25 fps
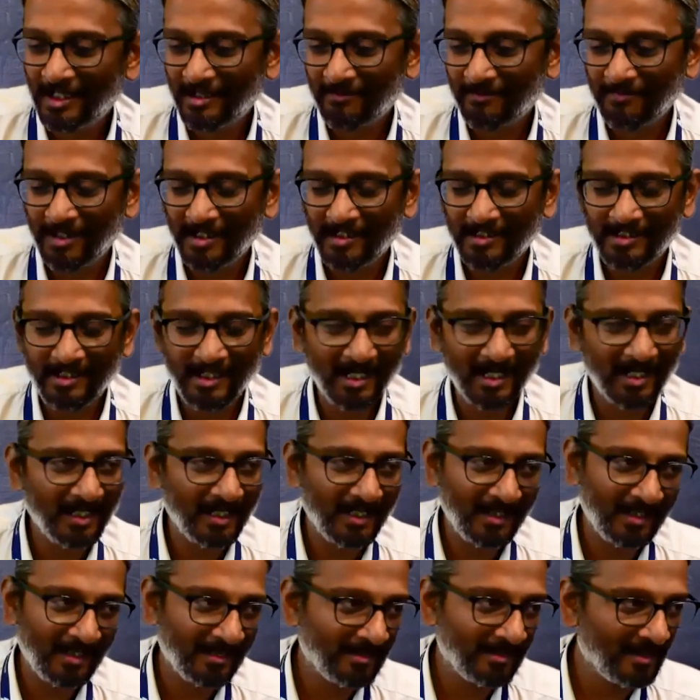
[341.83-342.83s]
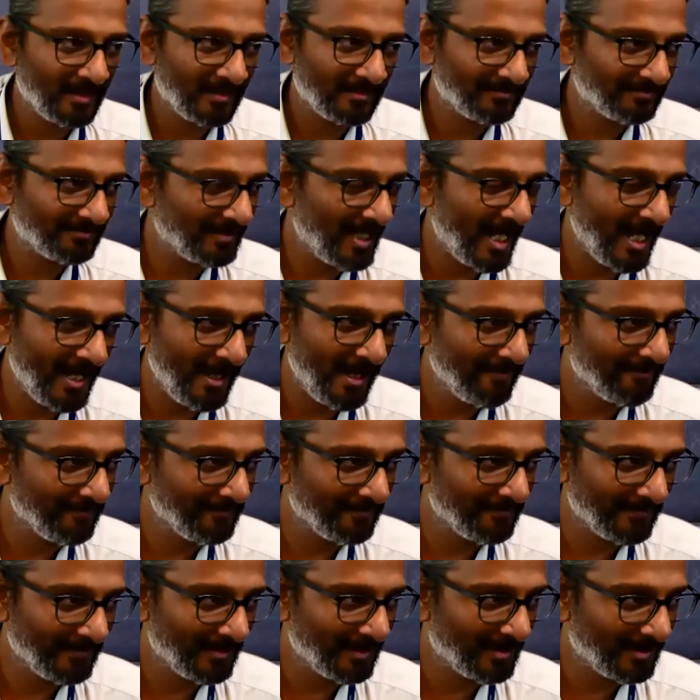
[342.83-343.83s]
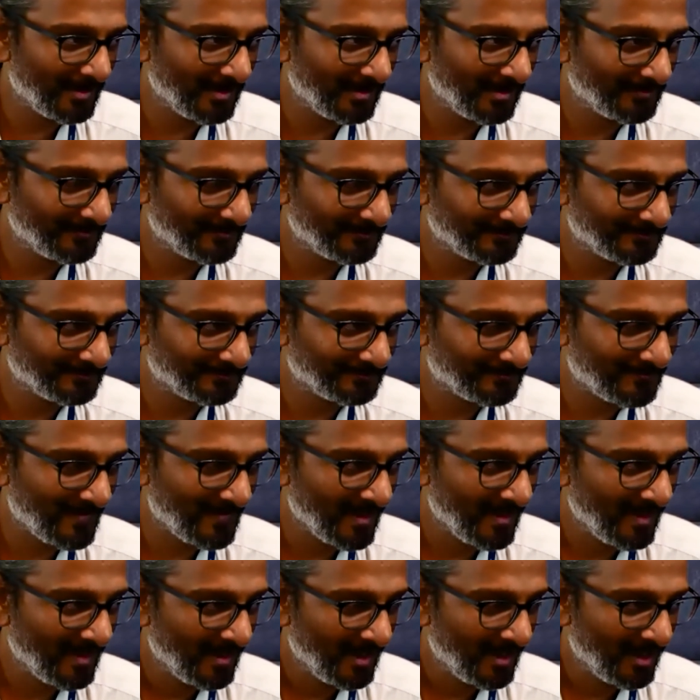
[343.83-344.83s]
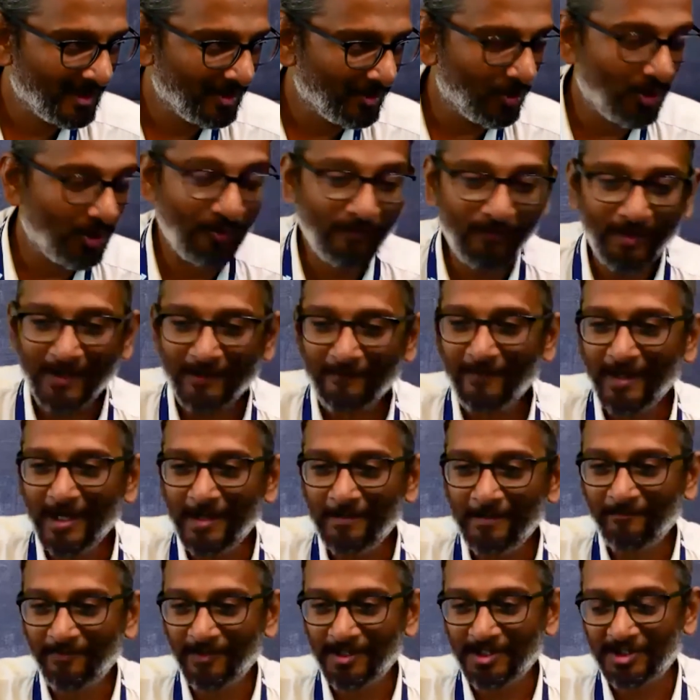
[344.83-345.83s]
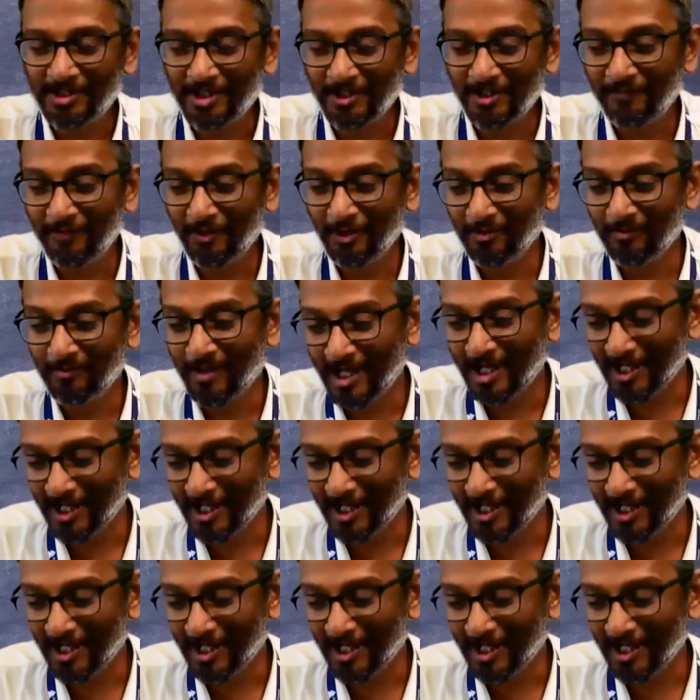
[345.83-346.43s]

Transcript: But I am overwhelmed, first of all, by